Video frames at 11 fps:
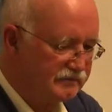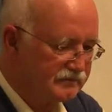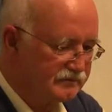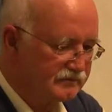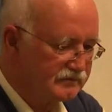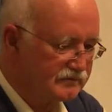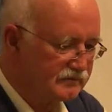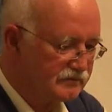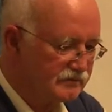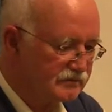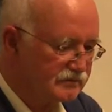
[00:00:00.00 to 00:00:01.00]

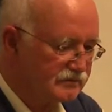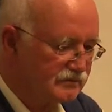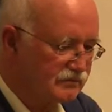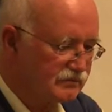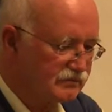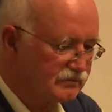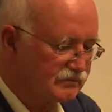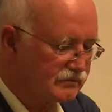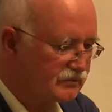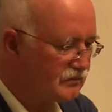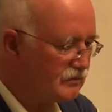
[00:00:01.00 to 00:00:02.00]

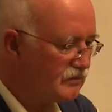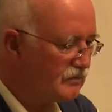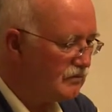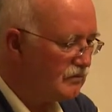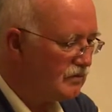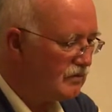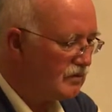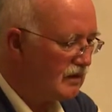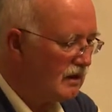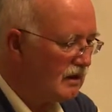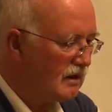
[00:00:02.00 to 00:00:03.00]

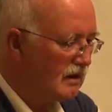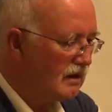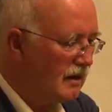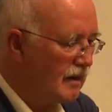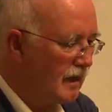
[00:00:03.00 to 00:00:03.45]
Nobody speaks.